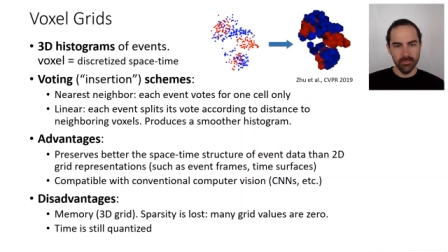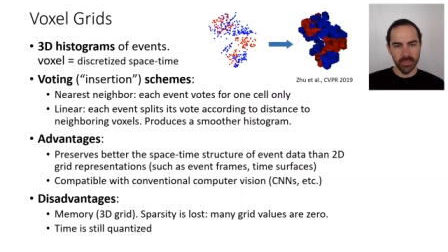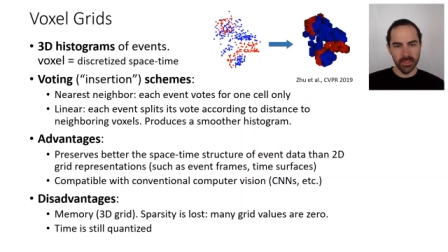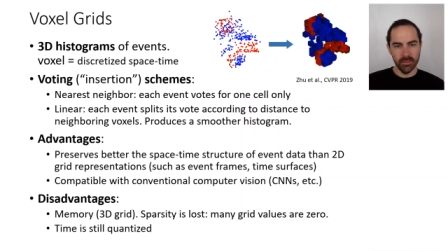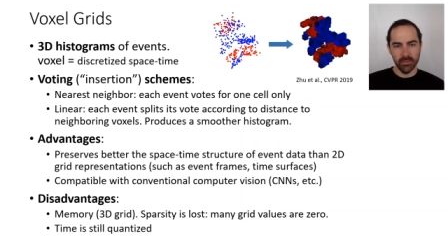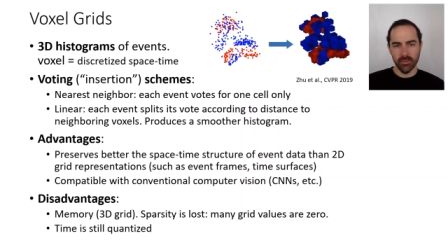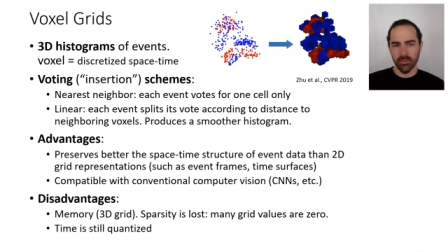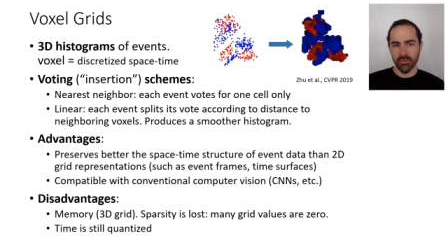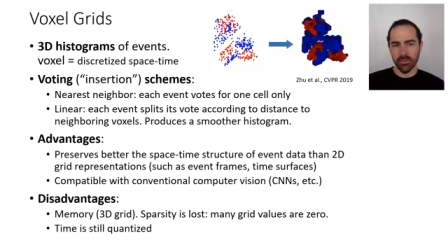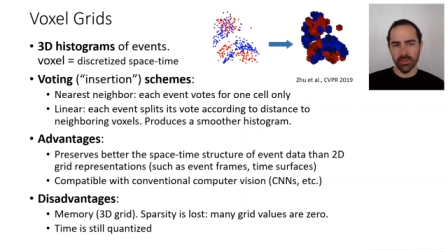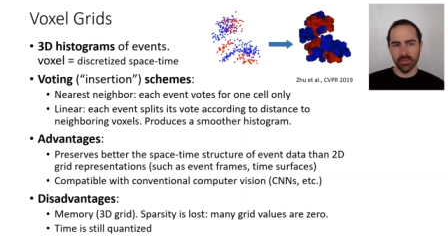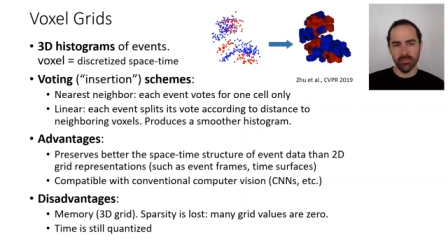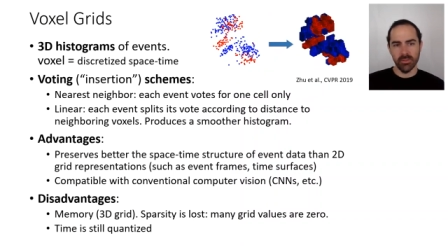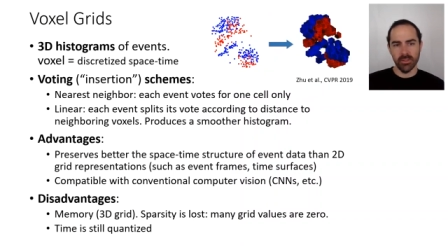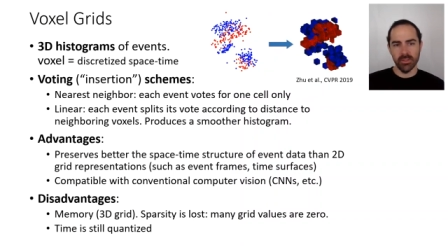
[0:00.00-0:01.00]
And another
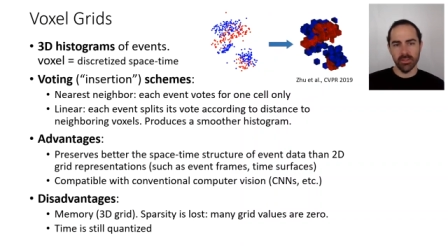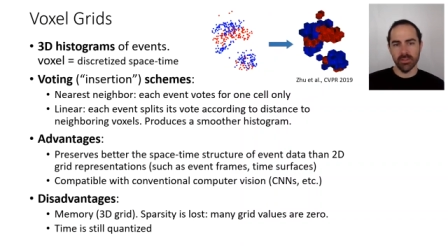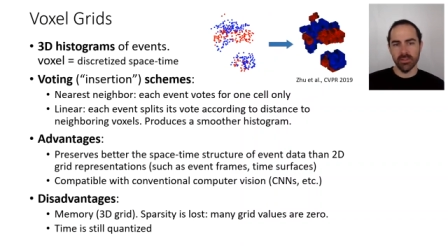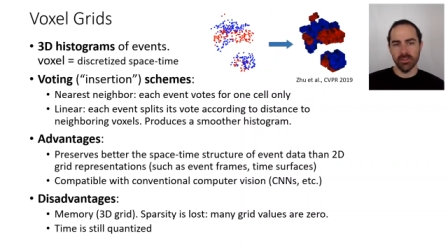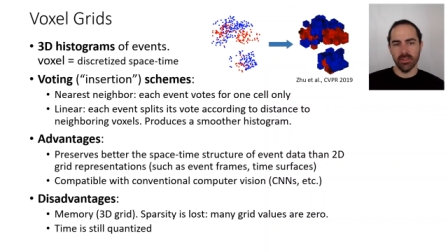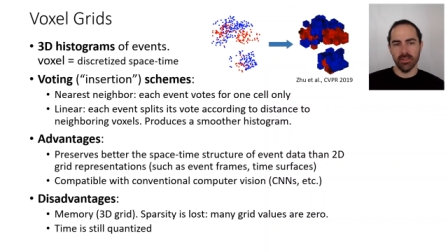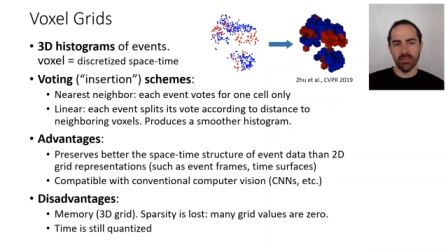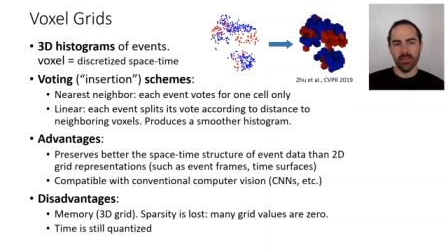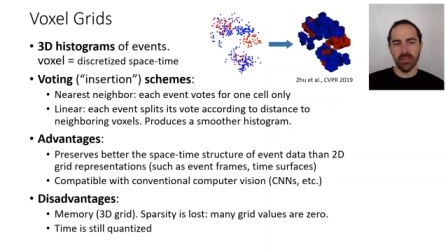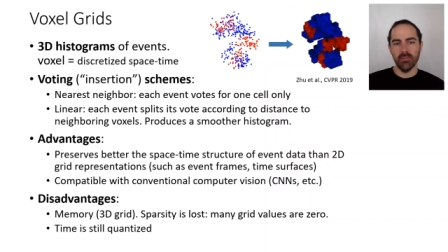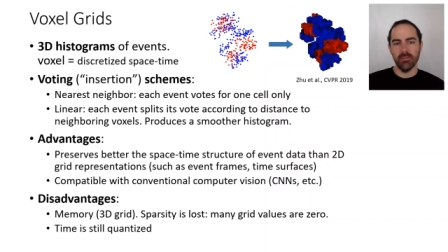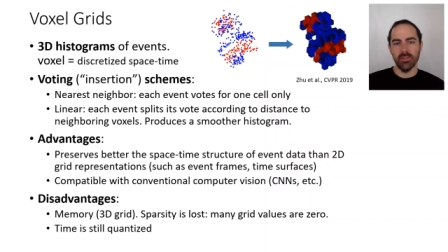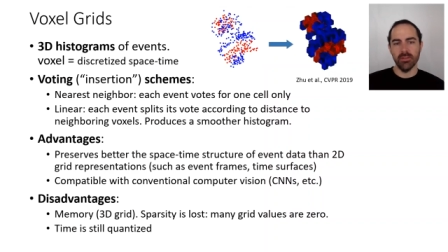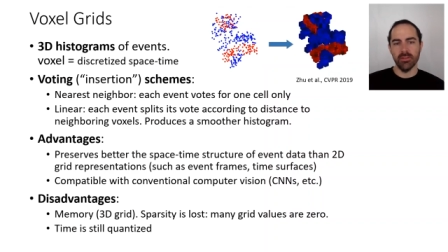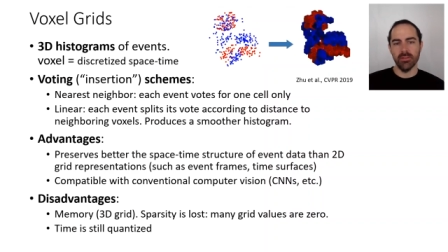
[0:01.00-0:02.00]
disadvantage is that
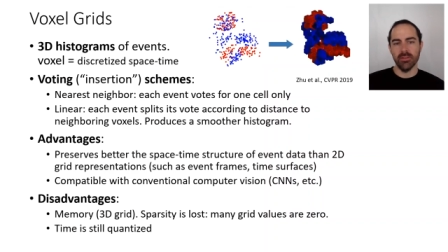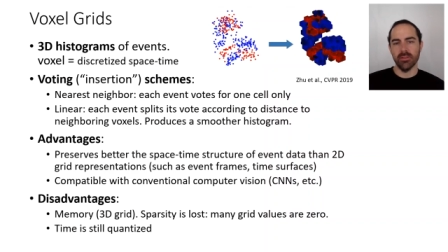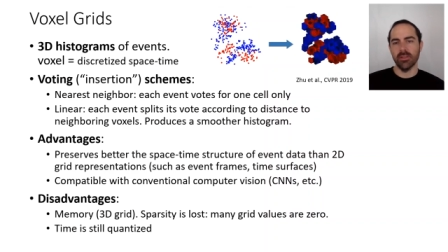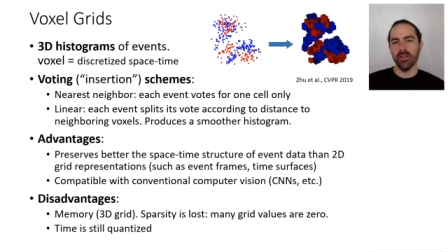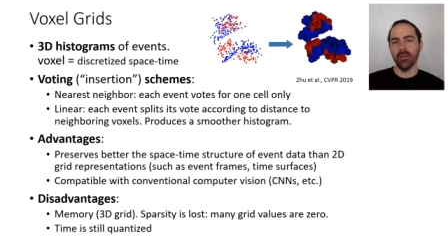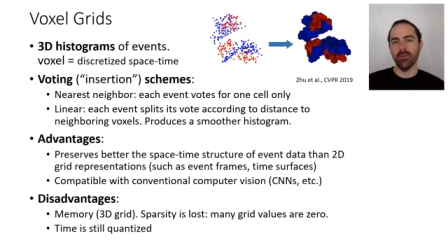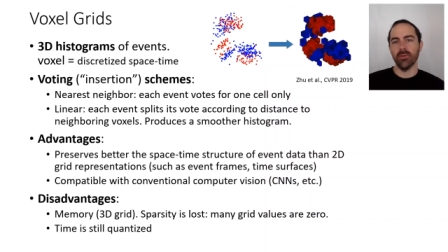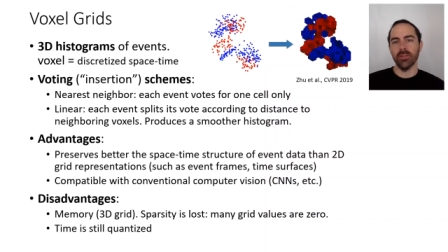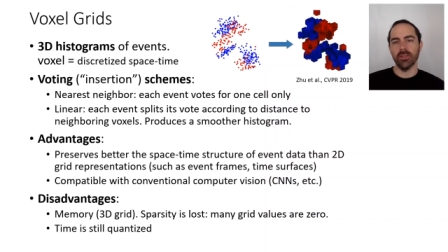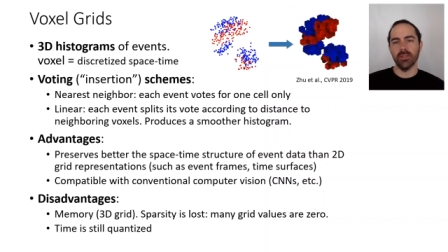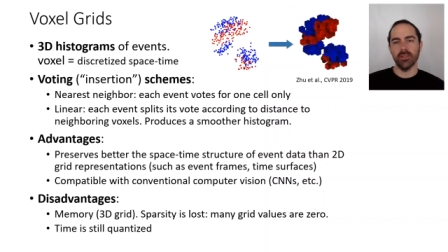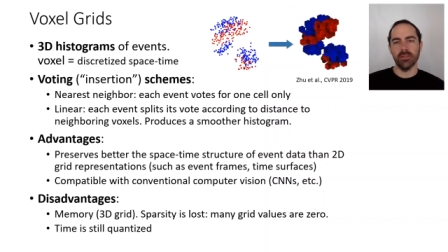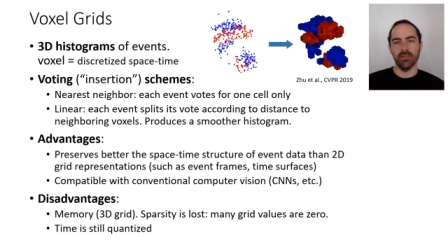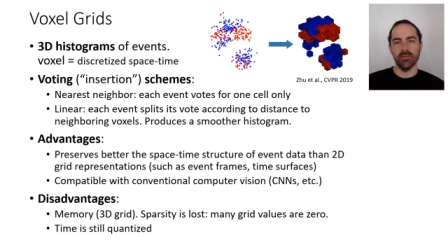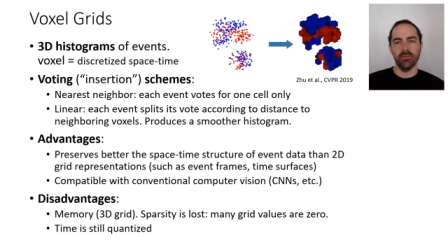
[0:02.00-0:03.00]
time is still
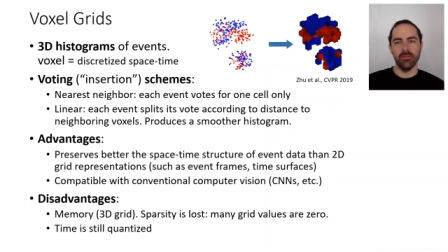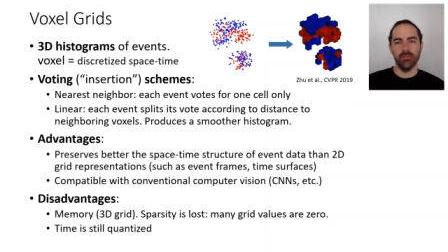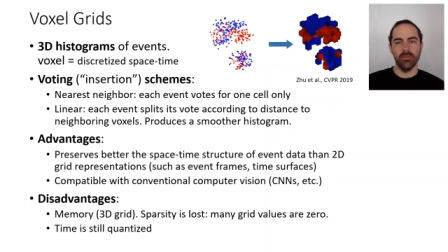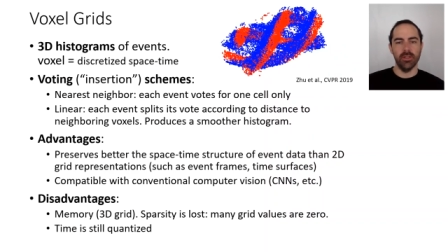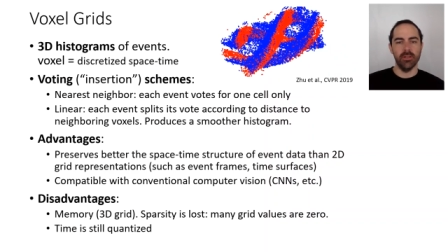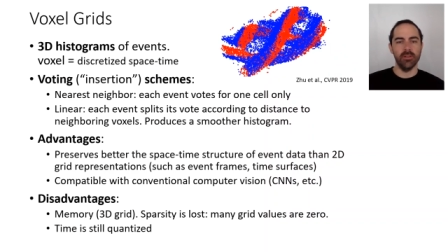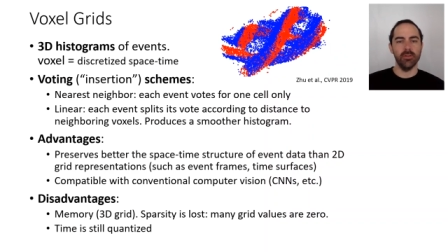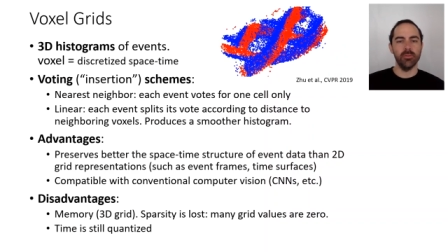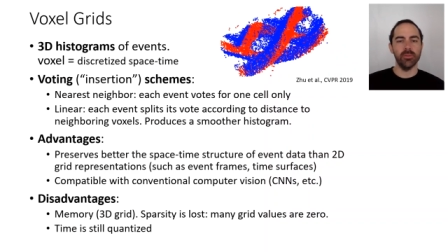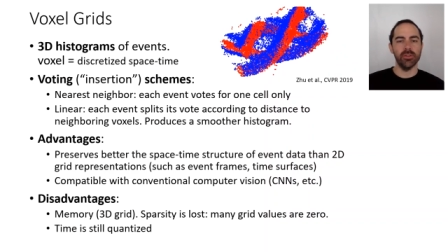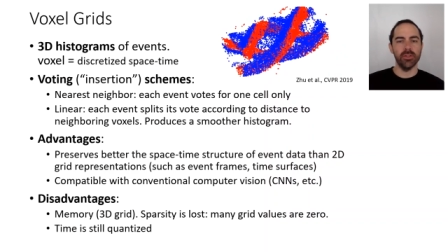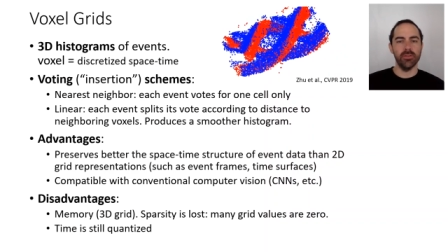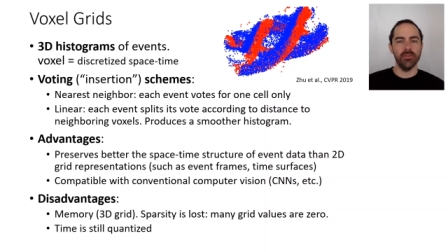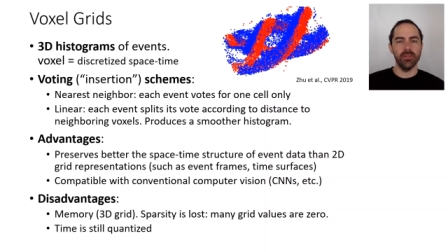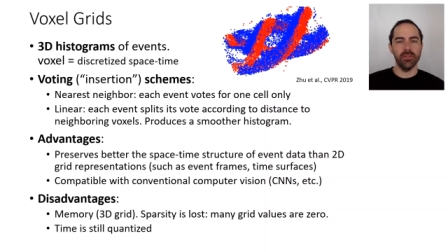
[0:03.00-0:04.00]
quantized we are not
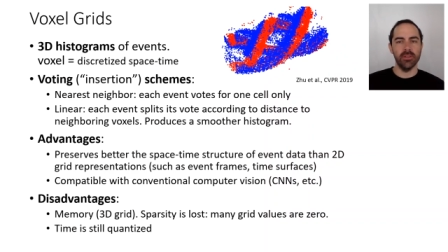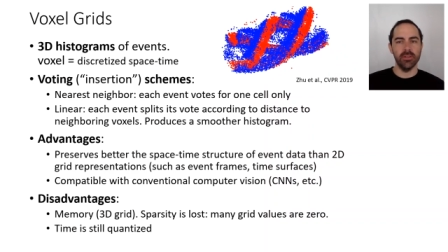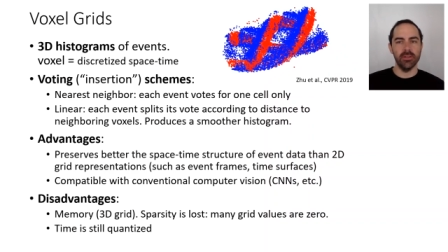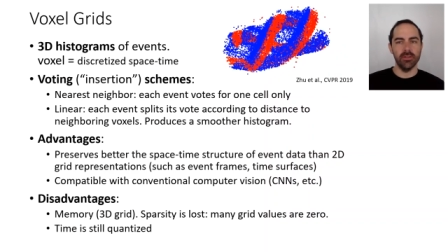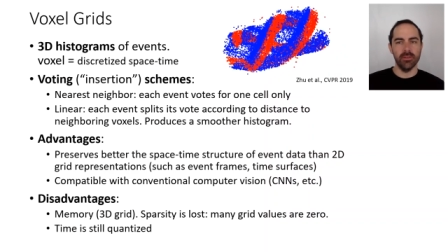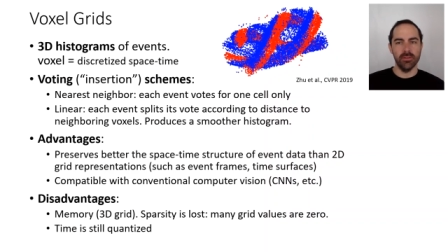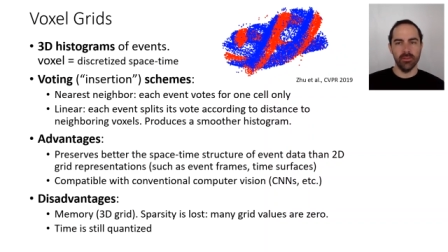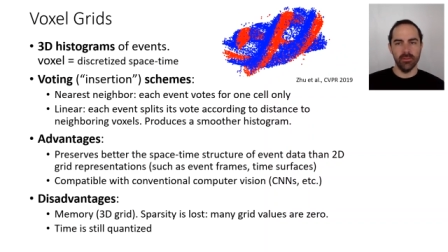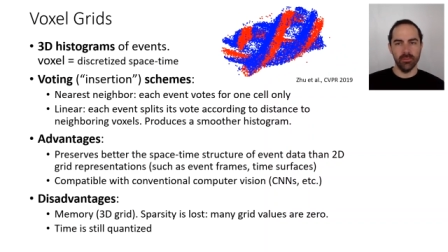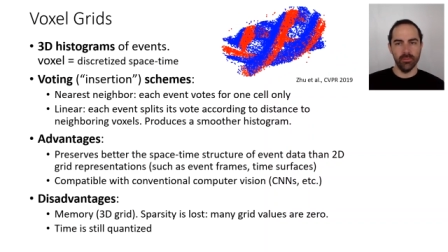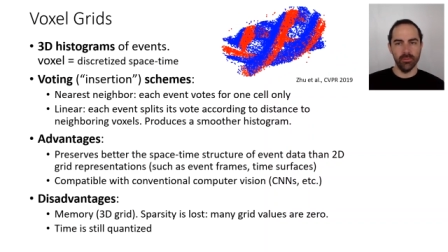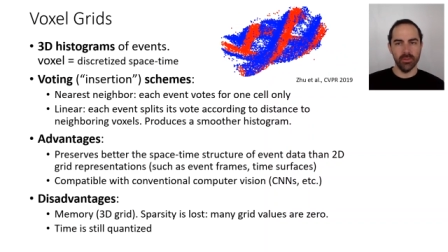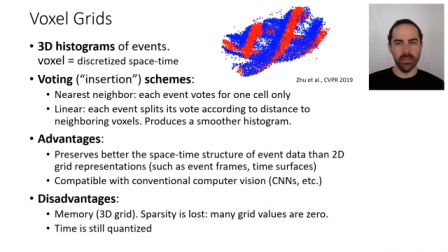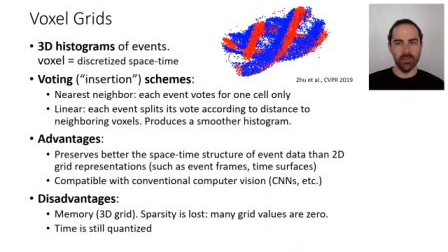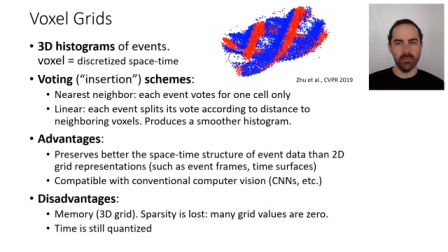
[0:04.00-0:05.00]
preserving the, the
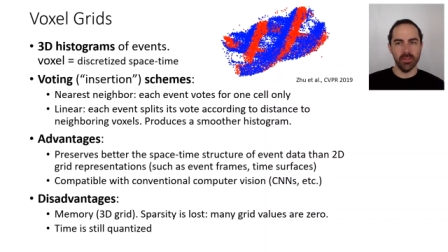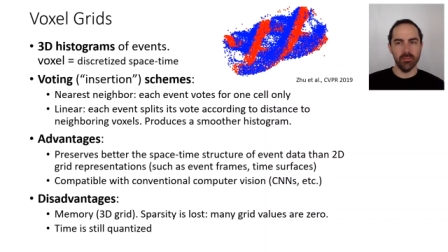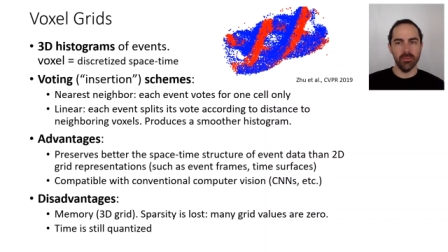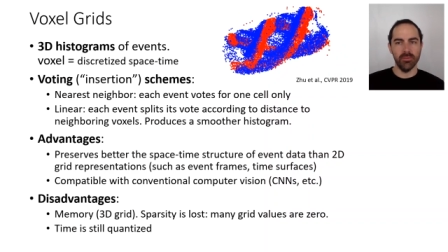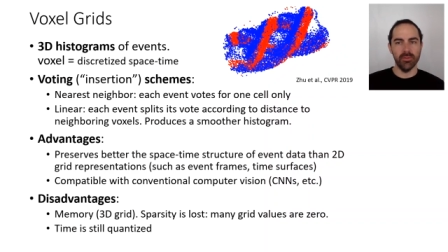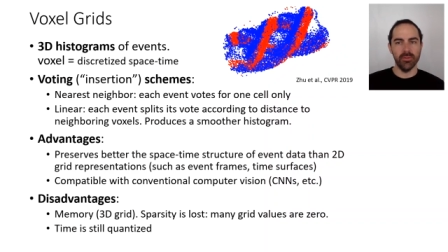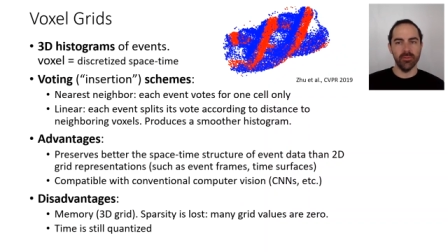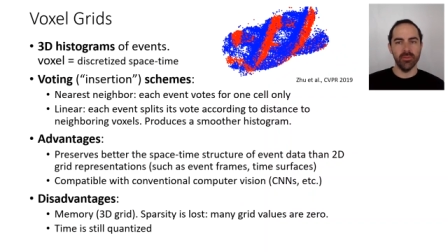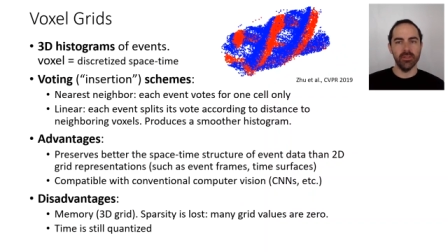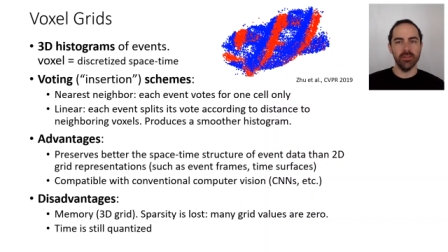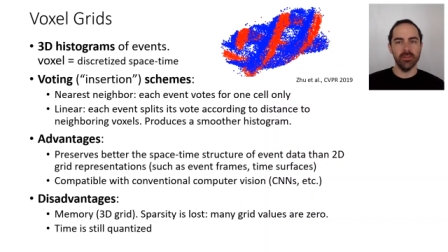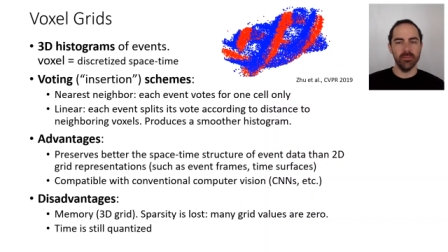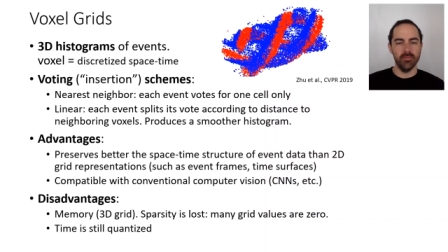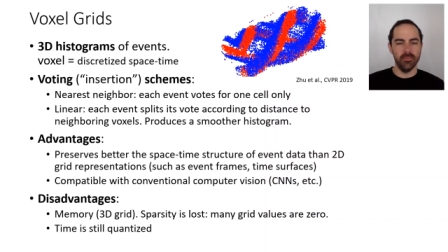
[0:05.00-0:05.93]
full timestamp of the events.